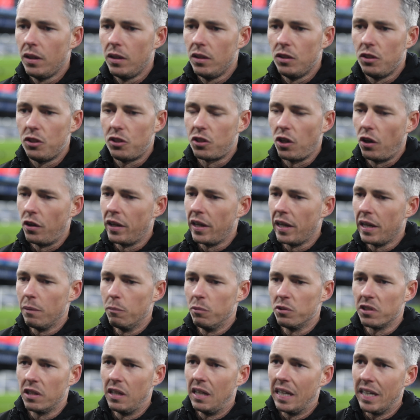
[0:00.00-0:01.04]
Sonny
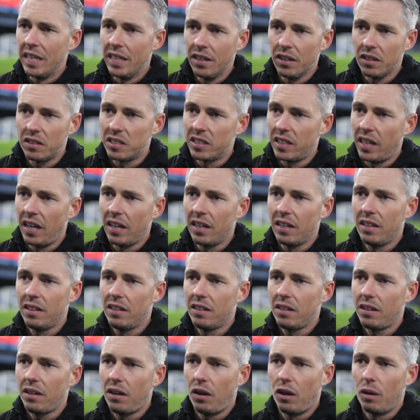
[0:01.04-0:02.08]
was a leader today,
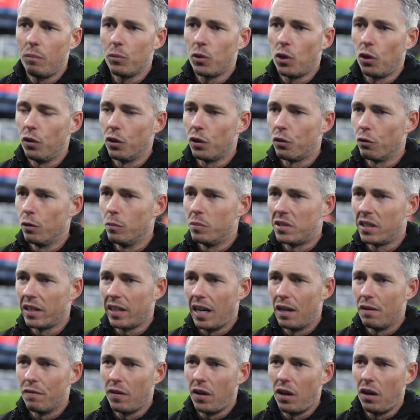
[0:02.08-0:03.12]
got the group
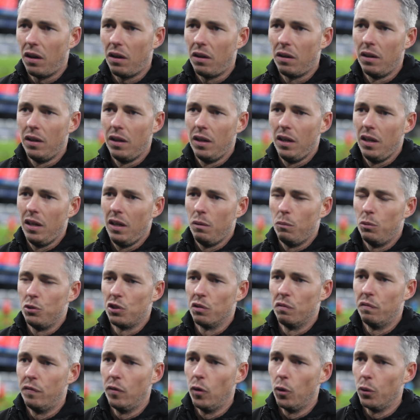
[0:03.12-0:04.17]
together, was a
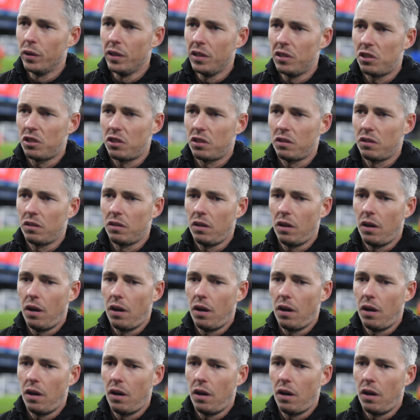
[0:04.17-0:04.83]
voice.